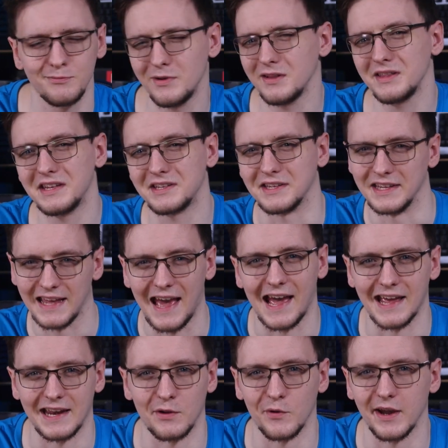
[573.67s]
At least yet,
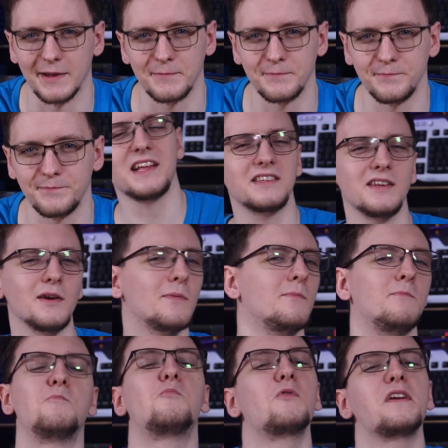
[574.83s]
anyway. So that's a
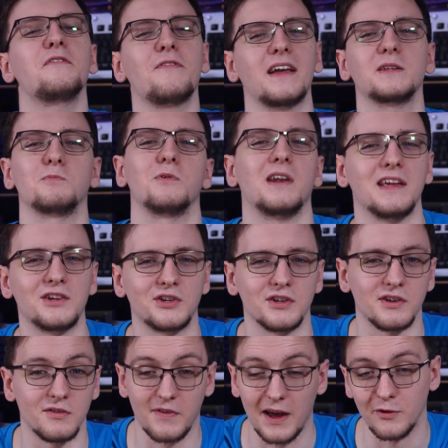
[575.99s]
brief
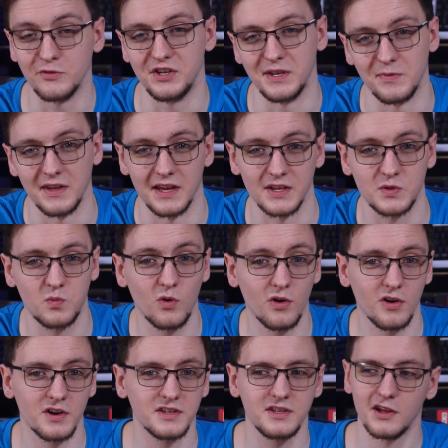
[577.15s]
explanation of how GPS
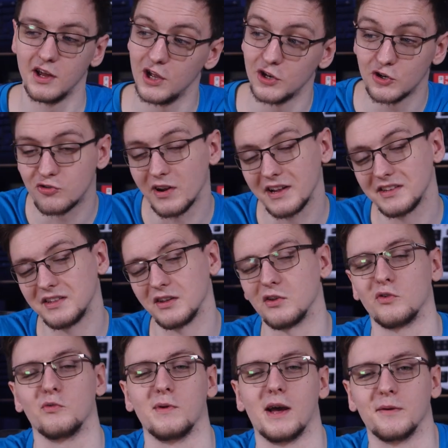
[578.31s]
works, the tricks that
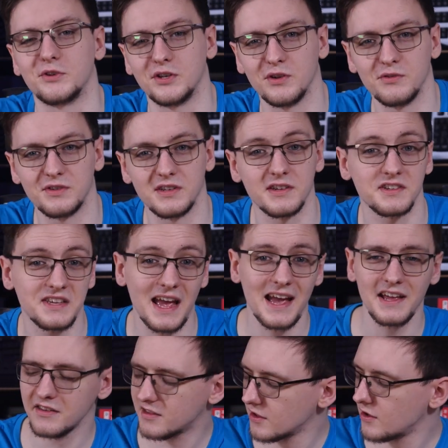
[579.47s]
Google Maps uses,
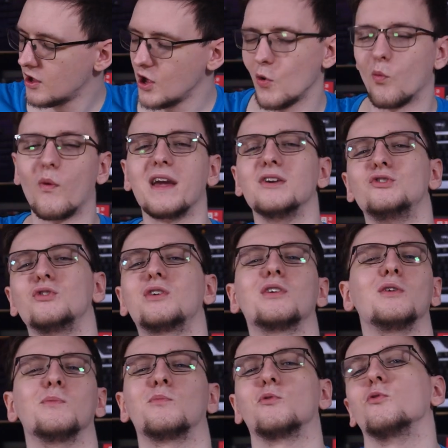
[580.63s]
and the ways you can
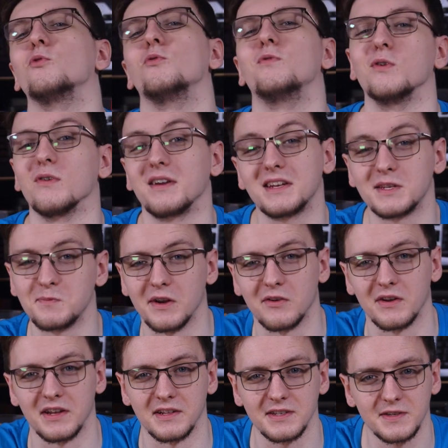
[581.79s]
improve your
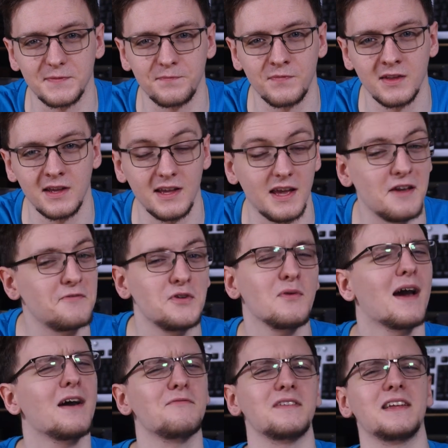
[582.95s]
experience. If you
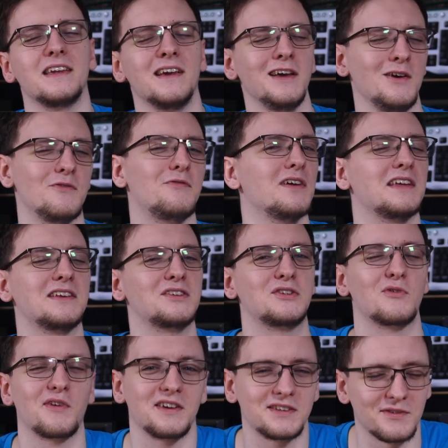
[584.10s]
have any funny
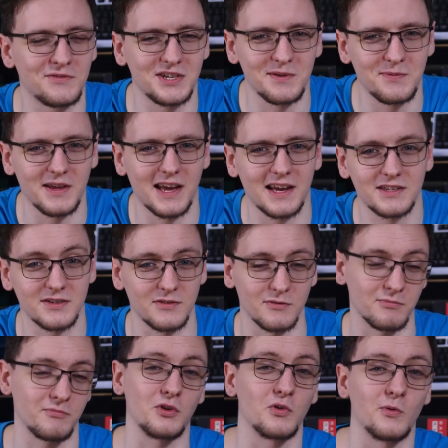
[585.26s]
stories of GPS or
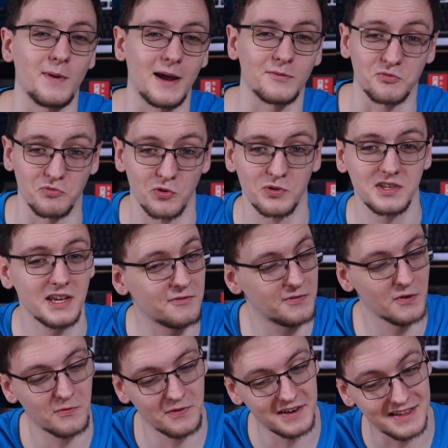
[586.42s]
Google Maps routing,
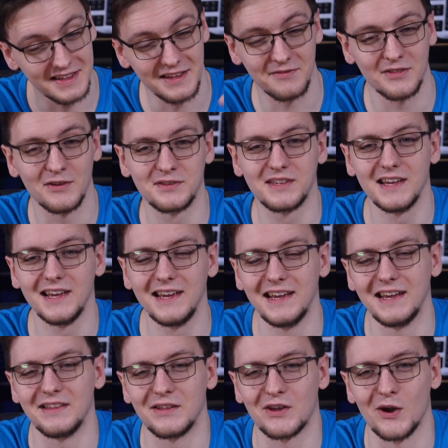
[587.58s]
feel free to leave those
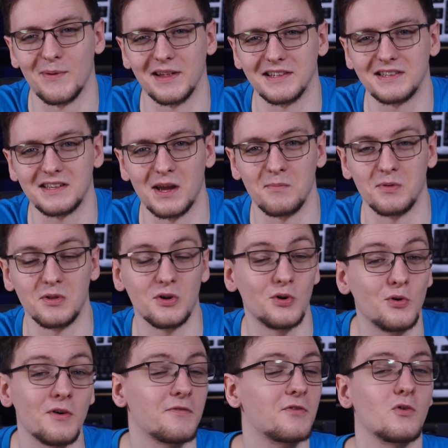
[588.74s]
in the comments down
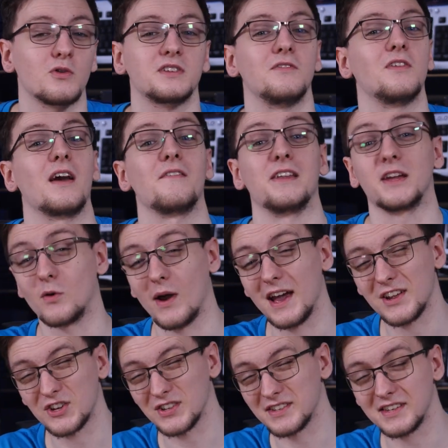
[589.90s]
below. Of course, if you have any
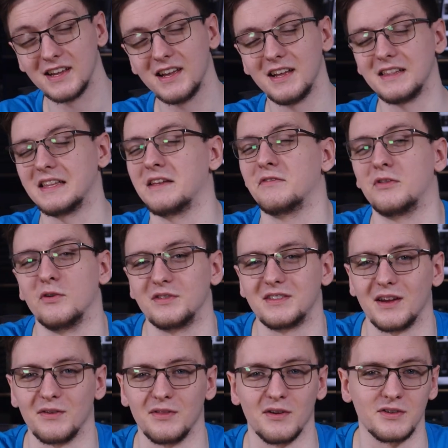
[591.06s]
questions, leave those
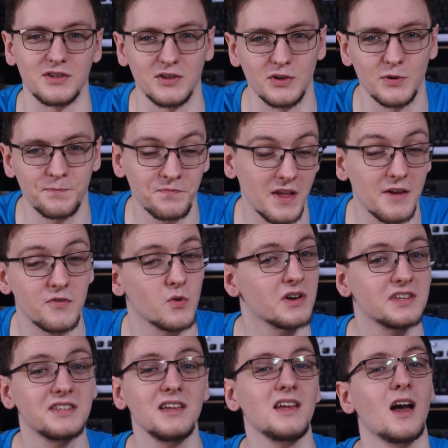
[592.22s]
down there too. If you want
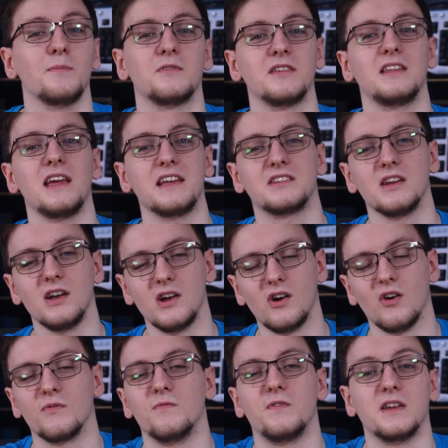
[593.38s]
to stay up to date
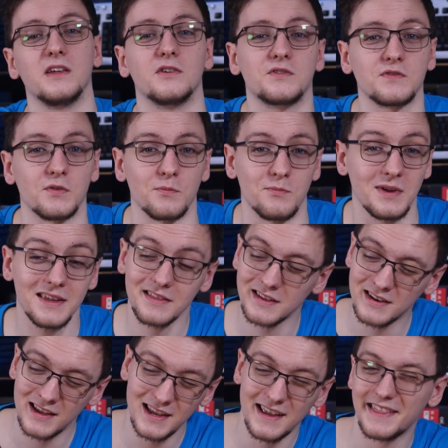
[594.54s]
on videos from me,
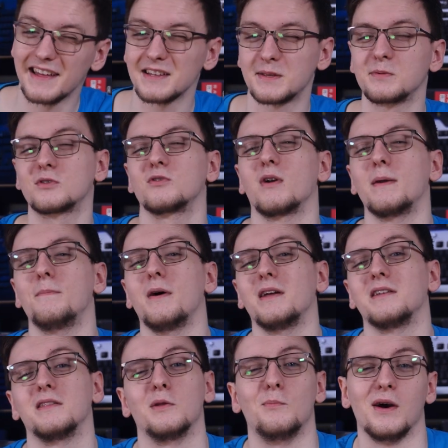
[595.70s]
then hit that subscribe
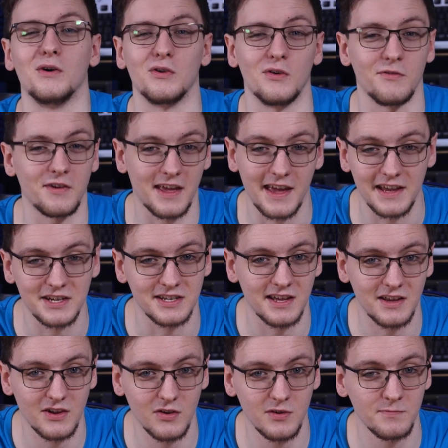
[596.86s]
button and the bell notification
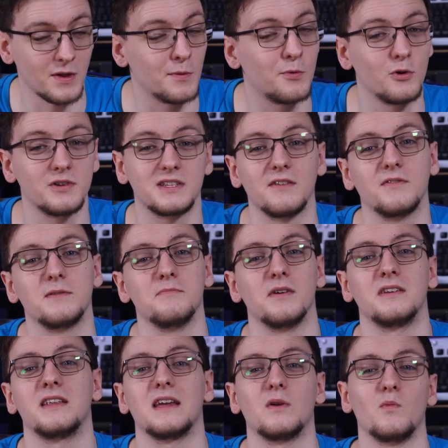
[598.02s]
icon. I post every
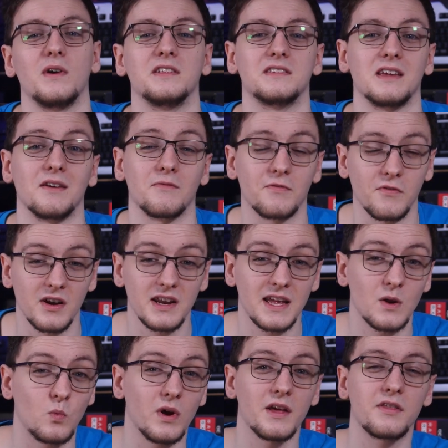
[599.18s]
Monday, Wednesday, and Friday
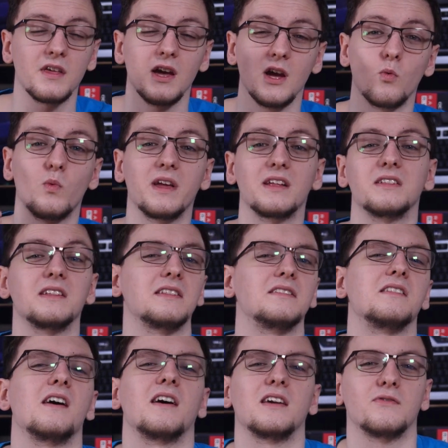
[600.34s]
with weekly
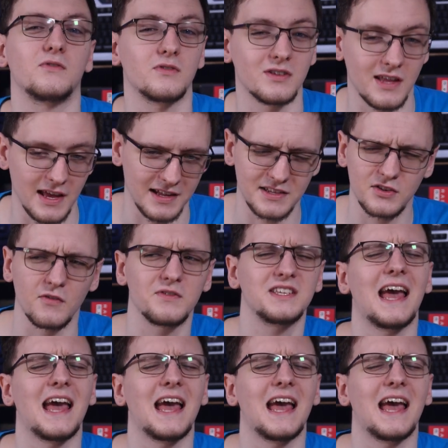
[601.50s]
live uh, sort of